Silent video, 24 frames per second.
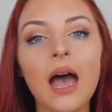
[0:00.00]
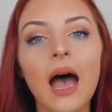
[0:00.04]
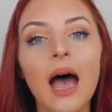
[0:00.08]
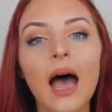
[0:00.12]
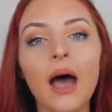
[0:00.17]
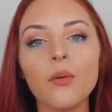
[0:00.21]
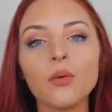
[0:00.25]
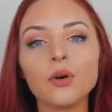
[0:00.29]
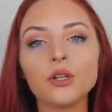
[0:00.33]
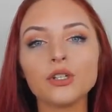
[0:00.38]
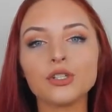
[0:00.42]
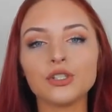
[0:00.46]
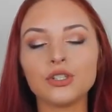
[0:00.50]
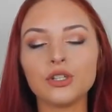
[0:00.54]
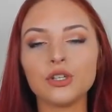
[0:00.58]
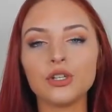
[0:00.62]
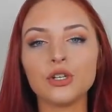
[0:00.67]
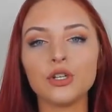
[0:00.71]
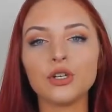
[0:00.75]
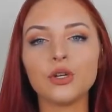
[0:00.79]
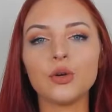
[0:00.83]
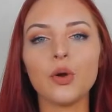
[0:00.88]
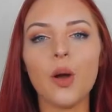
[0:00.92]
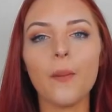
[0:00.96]
I will
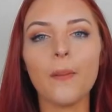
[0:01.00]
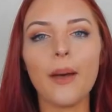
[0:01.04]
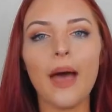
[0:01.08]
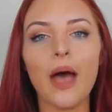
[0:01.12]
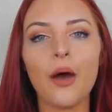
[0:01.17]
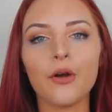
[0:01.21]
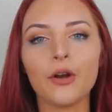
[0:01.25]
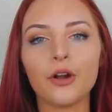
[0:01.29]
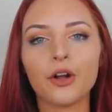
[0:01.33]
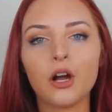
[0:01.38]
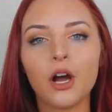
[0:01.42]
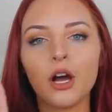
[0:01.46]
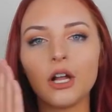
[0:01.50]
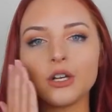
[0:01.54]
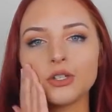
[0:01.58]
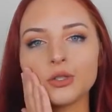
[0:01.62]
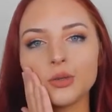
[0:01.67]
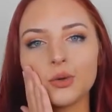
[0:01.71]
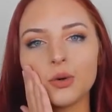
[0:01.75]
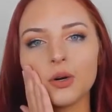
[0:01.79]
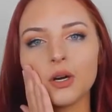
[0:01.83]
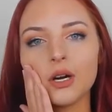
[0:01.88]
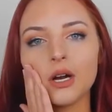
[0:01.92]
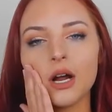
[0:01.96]
do powder
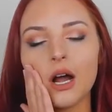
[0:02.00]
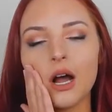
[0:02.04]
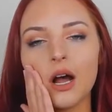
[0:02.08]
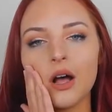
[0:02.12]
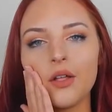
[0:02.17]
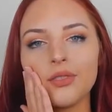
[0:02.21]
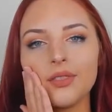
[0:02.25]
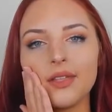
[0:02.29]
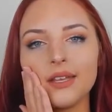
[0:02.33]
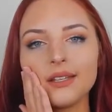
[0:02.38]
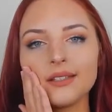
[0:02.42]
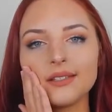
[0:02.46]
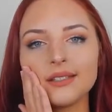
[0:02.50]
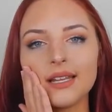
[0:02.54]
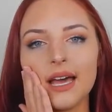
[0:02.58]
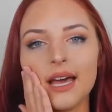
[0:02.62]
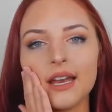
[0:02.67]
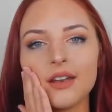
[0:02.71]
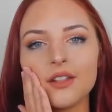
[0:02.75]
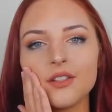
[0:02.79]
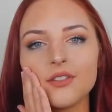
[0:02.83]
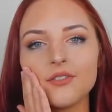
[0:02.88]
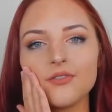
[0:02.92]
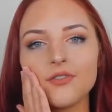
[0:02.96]
contour on this
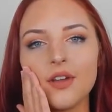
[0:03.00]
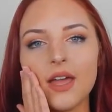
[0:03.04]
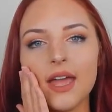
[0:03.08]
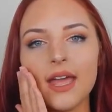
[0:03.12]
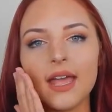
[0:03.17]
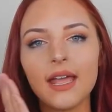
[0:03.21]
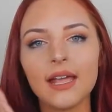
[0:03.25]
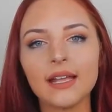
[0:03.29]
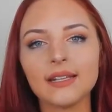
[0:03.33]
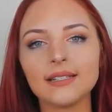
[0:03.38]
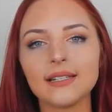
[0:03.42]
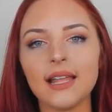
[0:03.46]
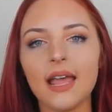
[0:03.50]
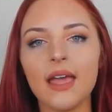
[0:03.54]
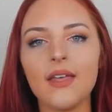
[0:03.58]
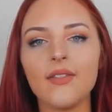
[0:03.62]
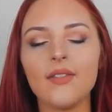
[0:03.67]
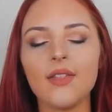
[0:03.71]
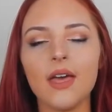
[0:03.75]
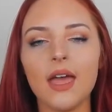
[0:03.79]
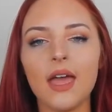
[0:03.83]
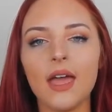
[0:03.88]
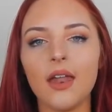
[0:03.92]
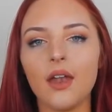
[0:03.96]
side of the face
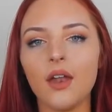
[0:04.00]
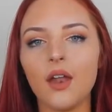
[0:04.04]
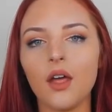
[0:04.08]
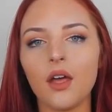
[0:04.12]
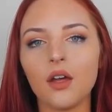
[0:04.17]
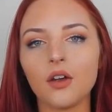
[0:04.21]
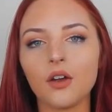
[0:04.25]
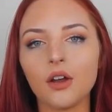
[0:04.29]
and then